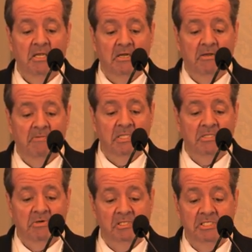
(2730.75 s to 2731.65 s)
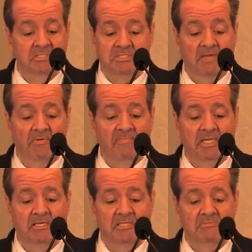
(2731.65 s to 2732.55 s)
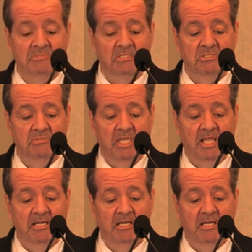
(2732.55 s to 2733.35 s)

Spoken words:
And there are at least several mechanisms that do that.